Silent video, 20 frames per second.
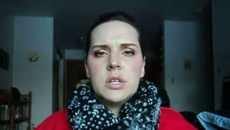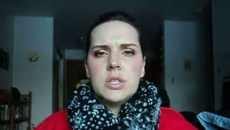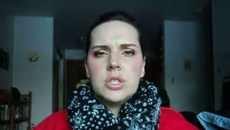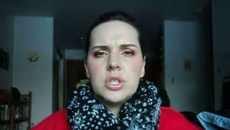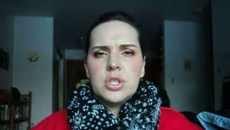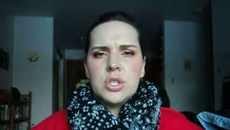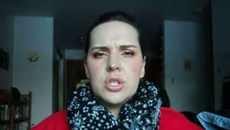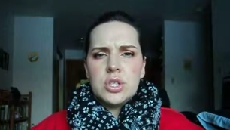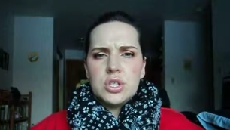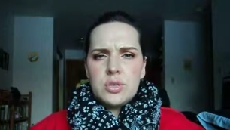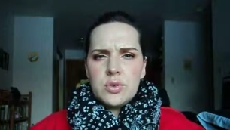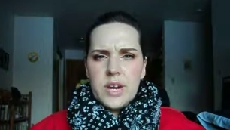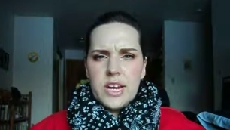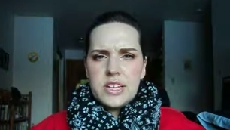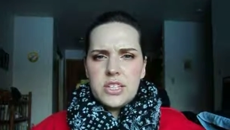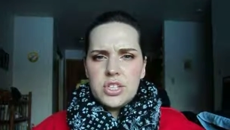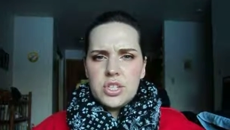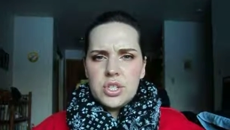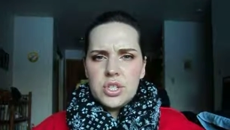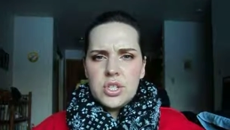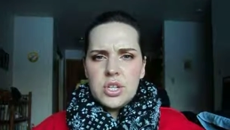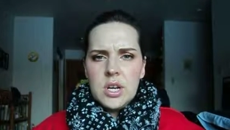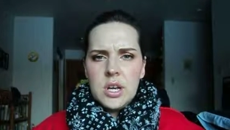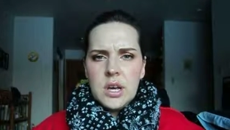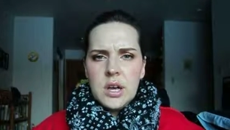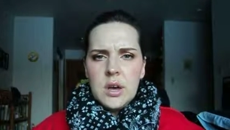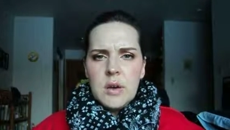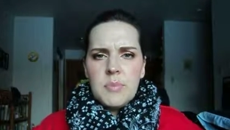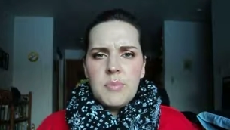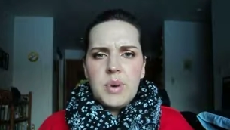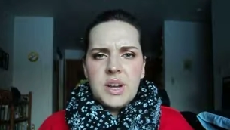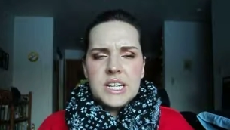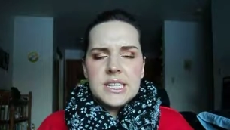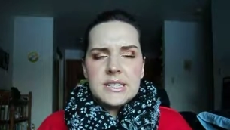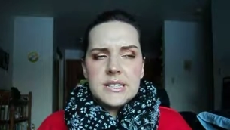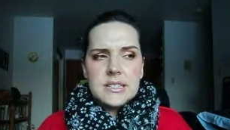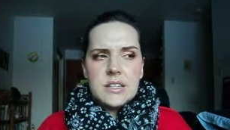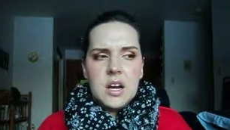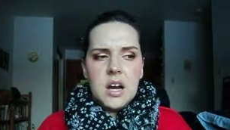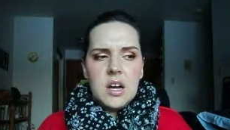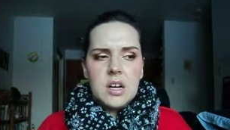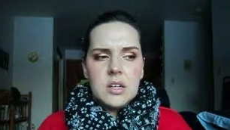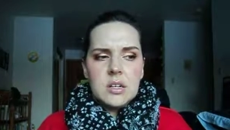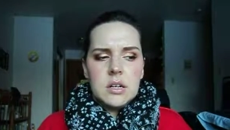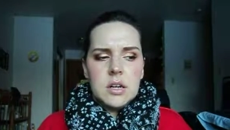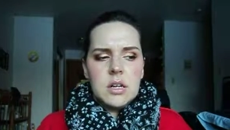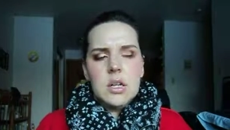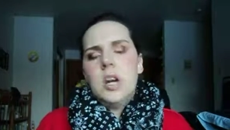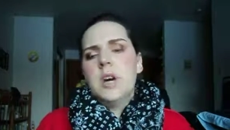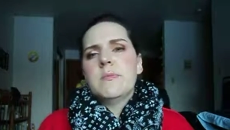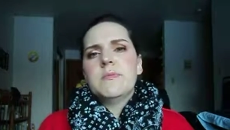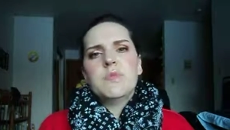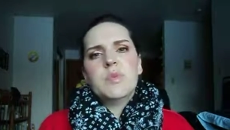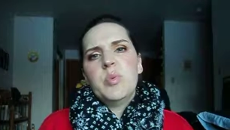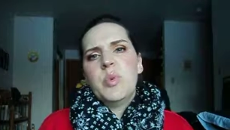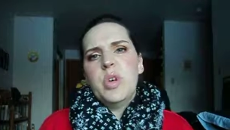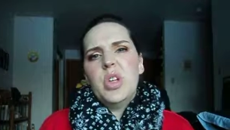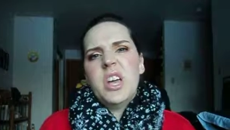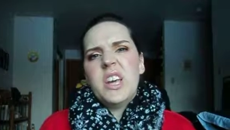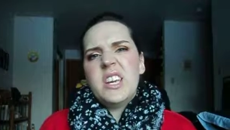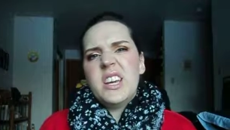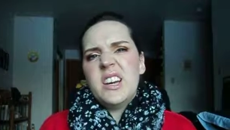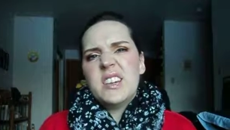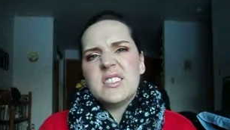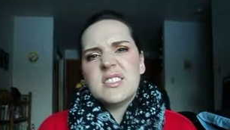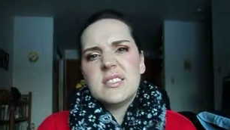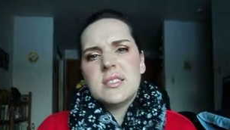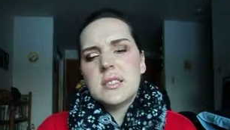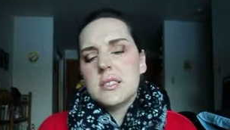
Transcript: stretch, but it's not uncomfortable, I guess.